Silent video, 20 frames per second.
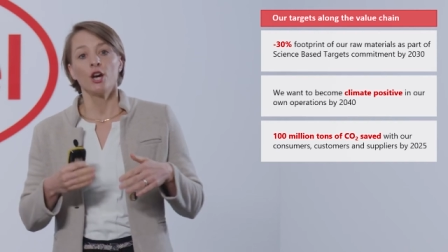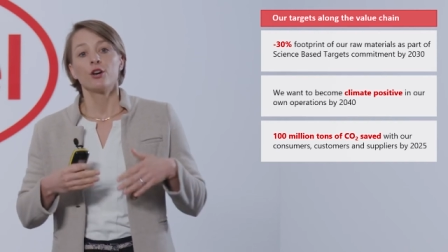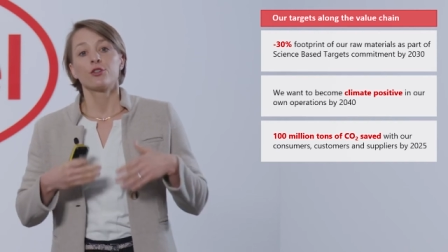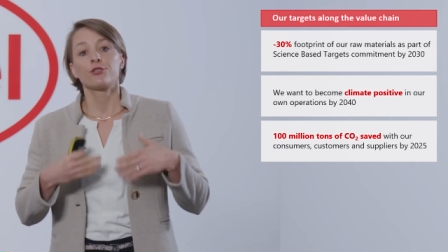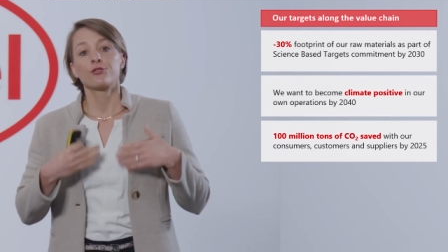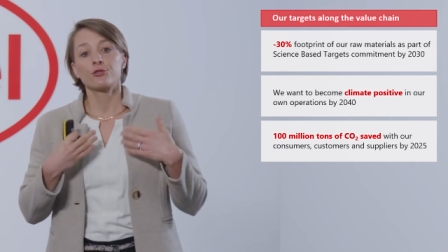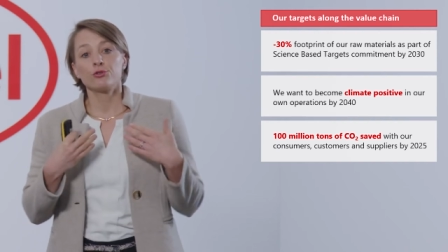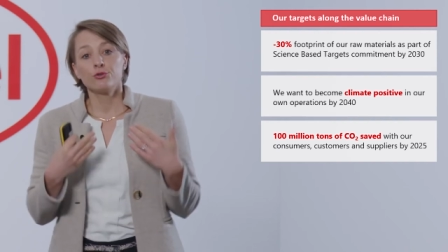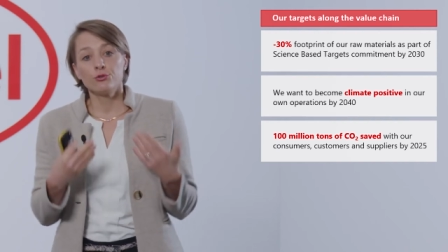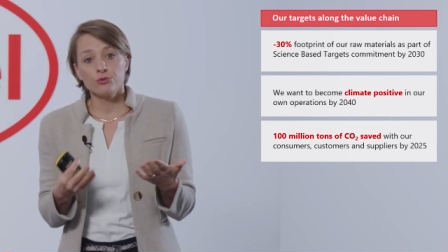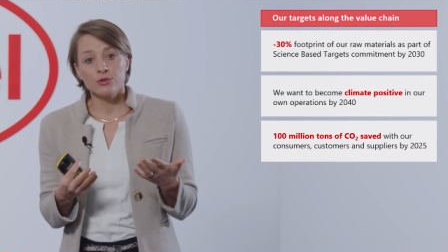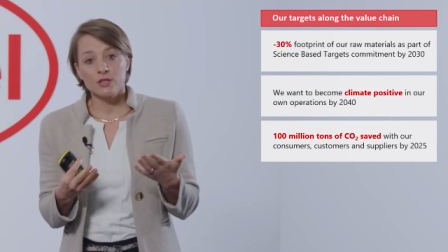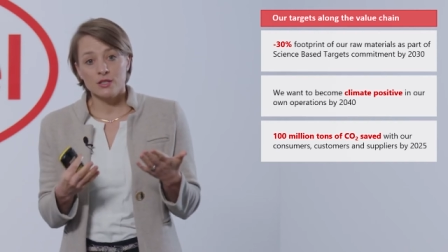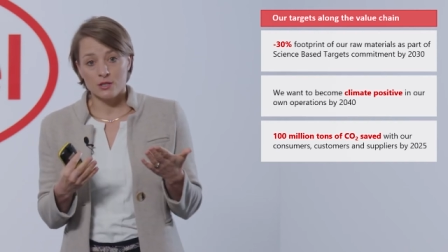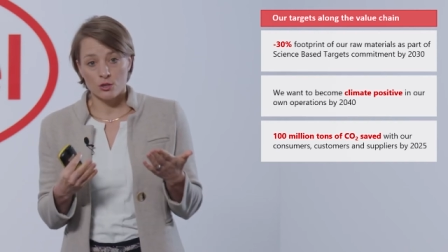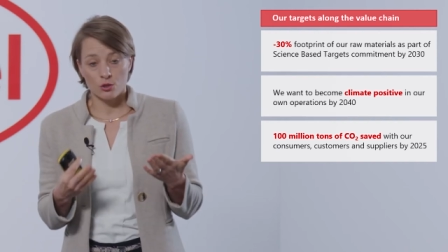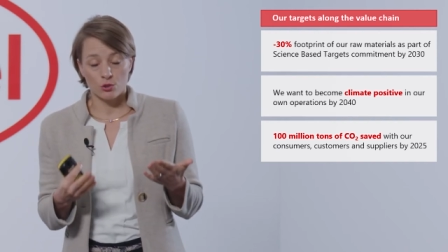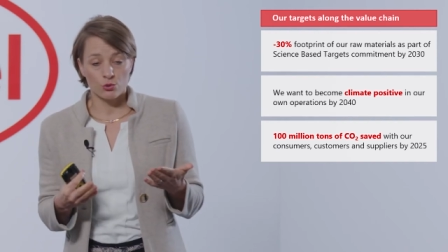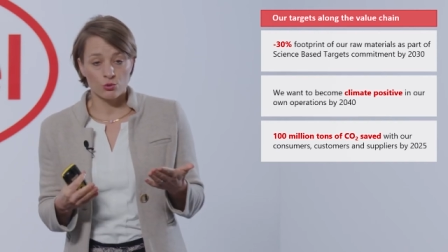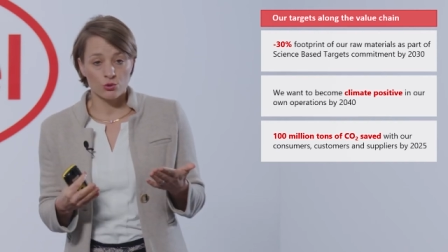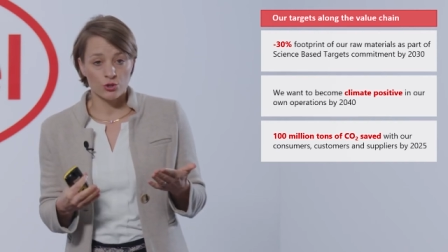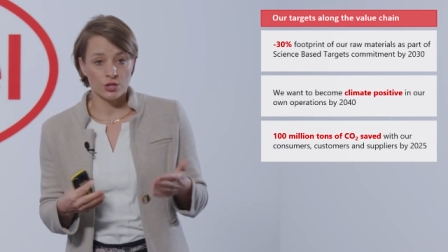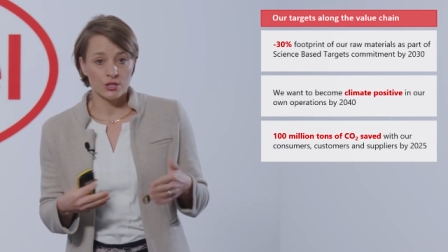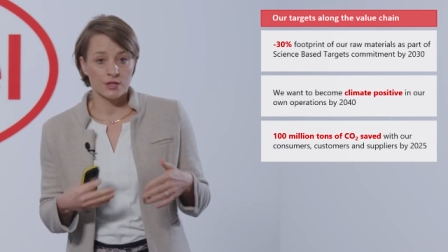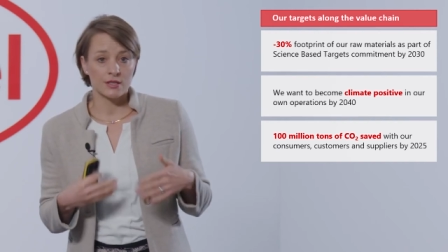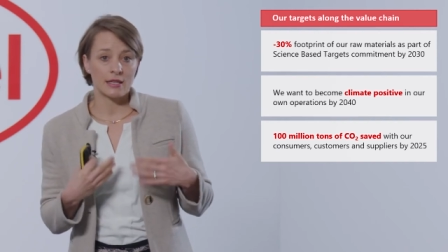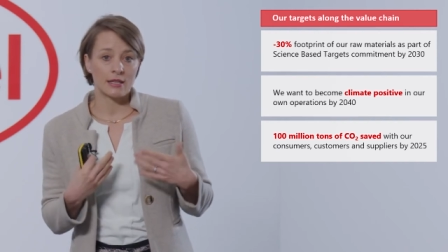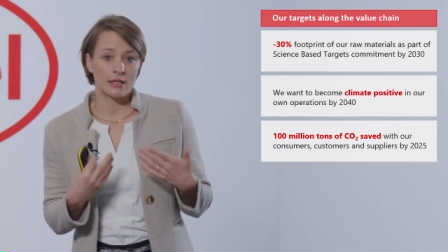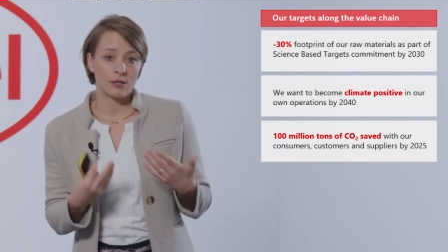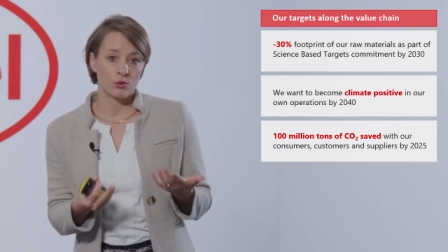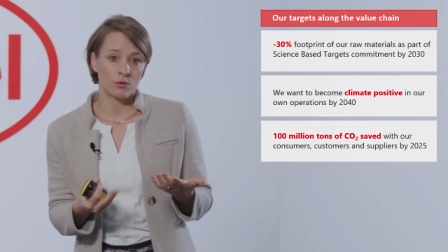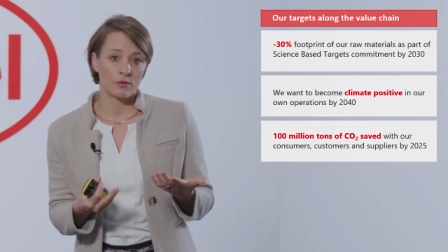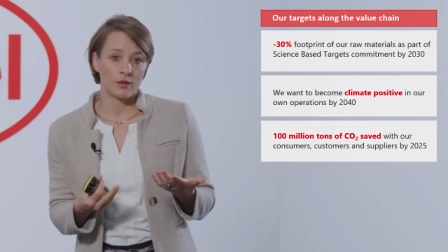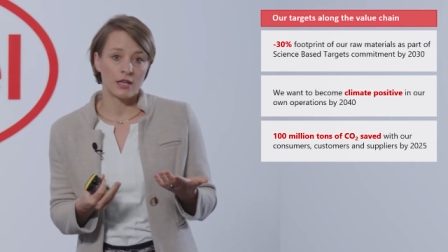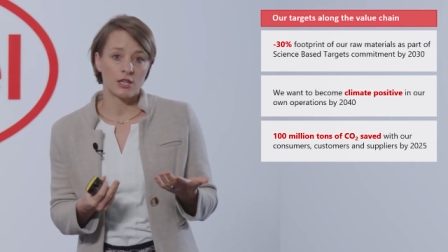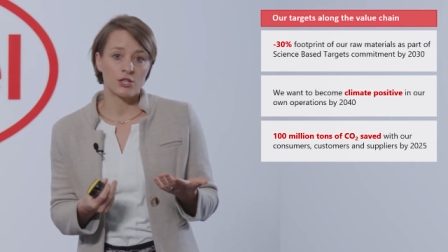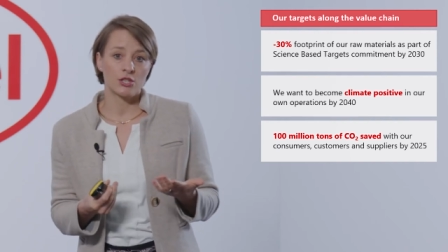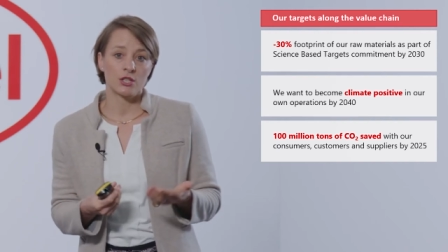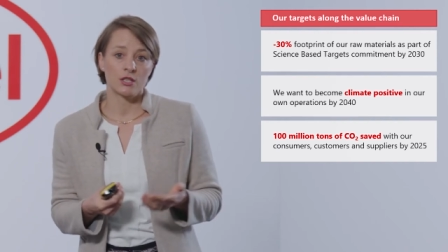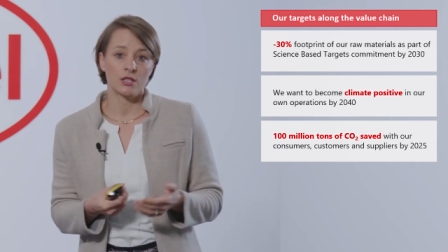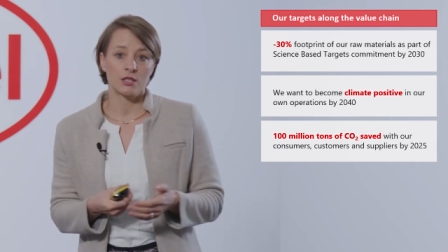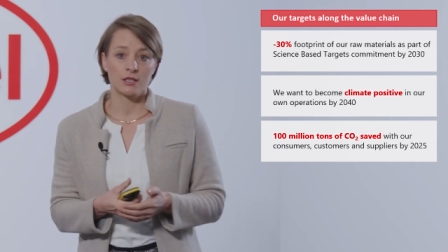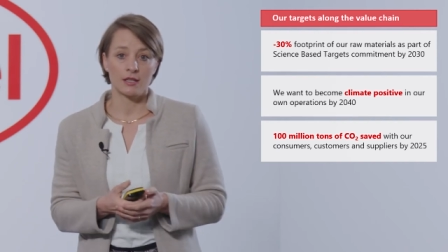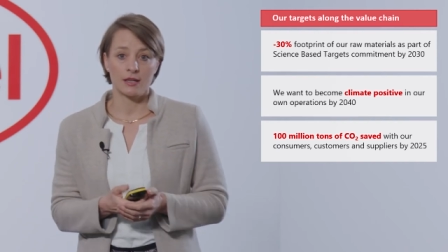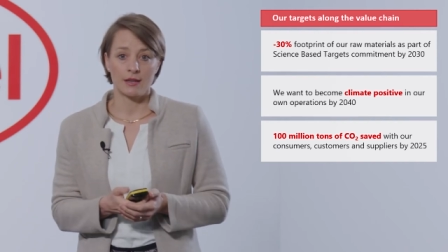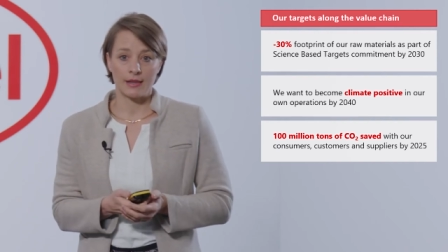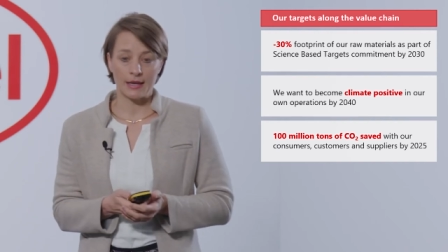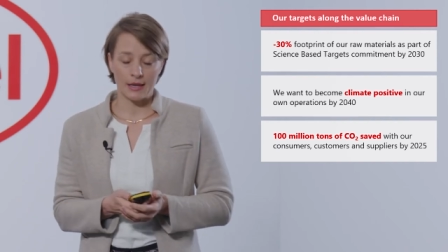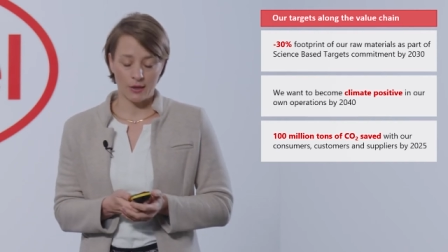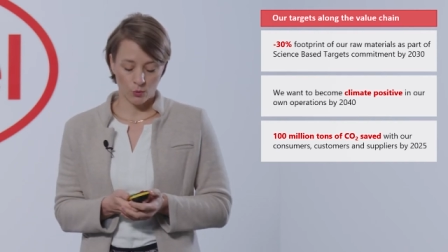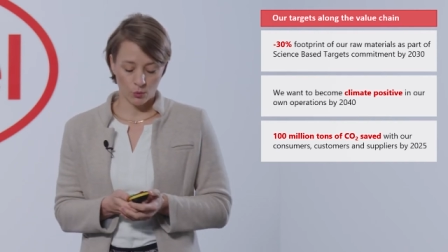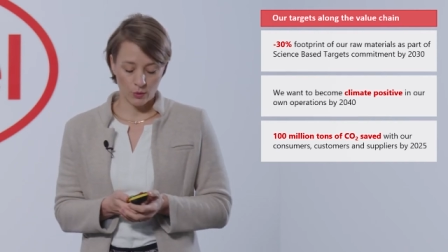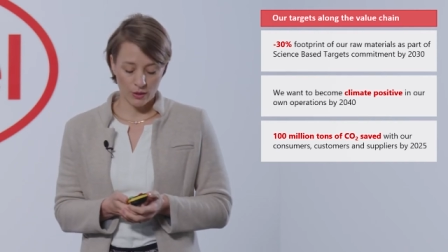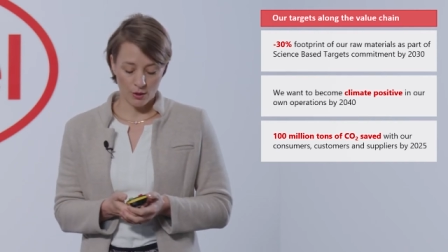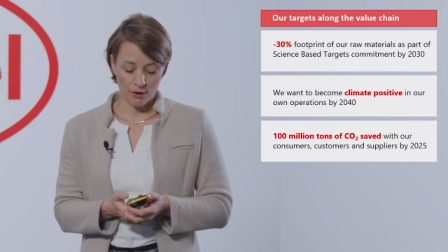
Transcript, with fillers: through the solutions and innovations that we